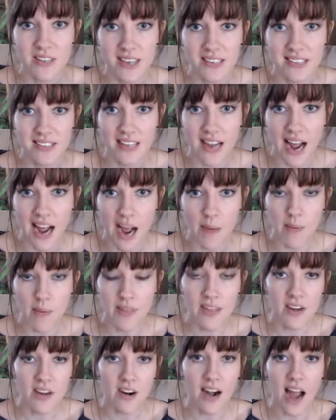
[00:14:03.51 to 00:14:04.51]
that happen
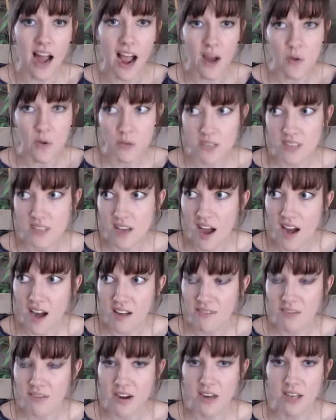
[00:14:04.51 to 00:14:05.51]
that are outside
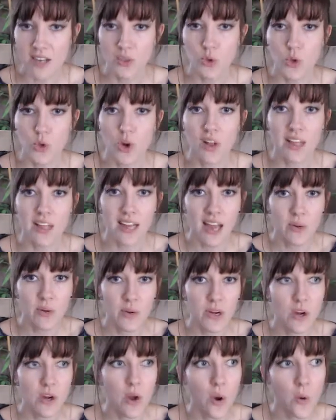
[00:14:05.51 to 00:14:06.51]
of our control, and I would
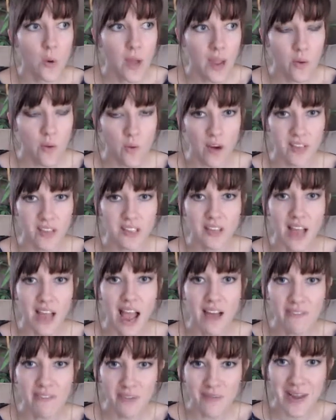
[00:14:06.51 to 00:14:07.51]
no way want to
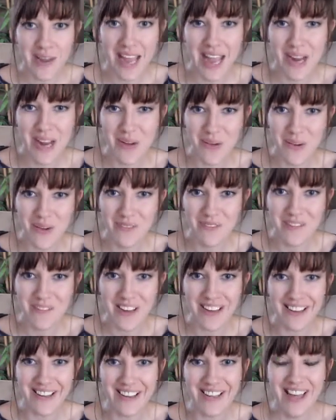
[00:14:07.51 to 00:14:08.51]
ever make anyone
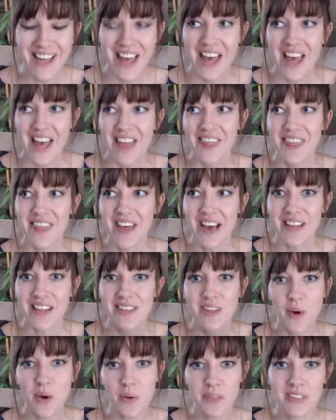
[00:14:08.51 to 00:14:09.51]
feel that
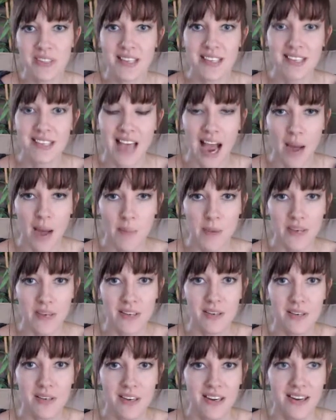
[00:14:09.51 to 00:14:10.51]
those things
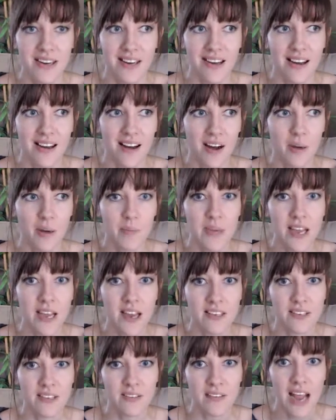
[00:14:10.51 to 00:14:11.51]
happened
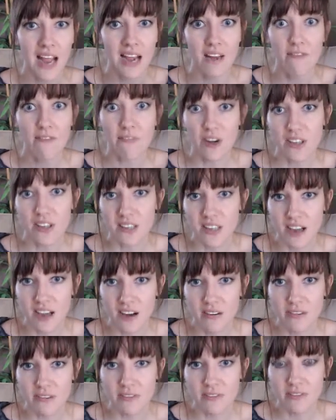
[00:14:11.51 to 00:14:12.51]
because of any fault
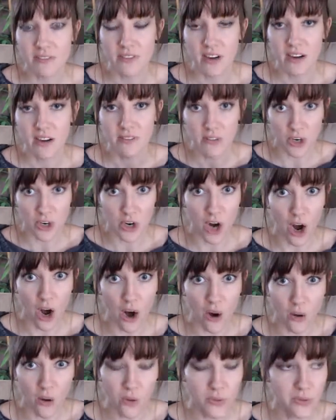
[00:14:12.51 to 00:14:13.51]
of your
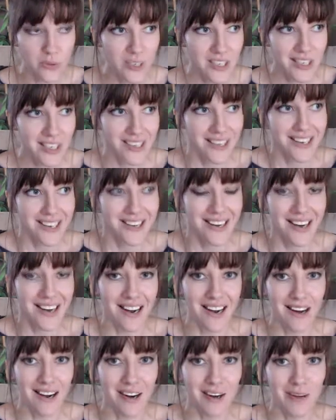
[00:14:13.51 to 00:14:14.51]
own.
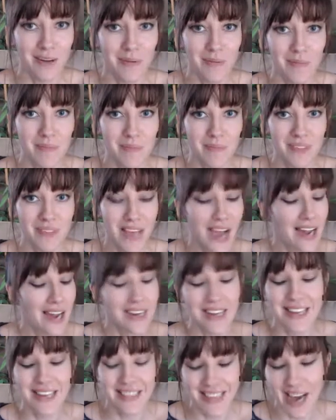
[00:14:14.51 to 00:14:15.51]

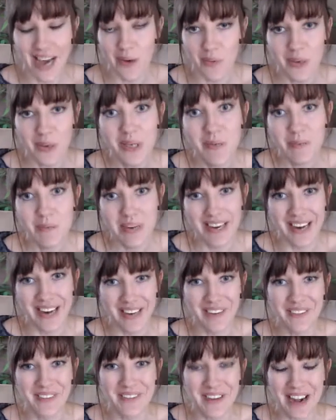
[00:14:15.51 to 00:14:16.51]
That would be
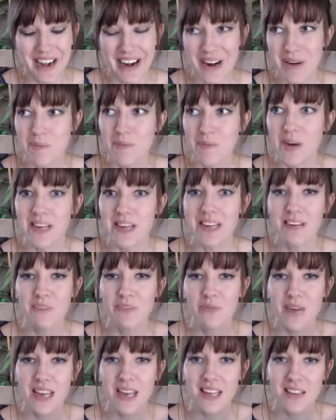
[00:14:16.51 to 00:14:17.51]
unfair. But if
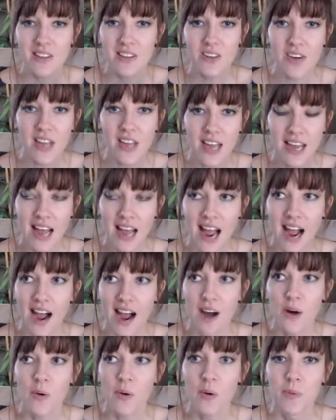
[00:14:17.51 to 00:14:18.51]
we can look at
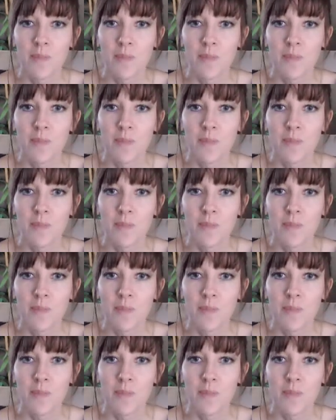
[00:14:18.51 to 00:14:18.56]
how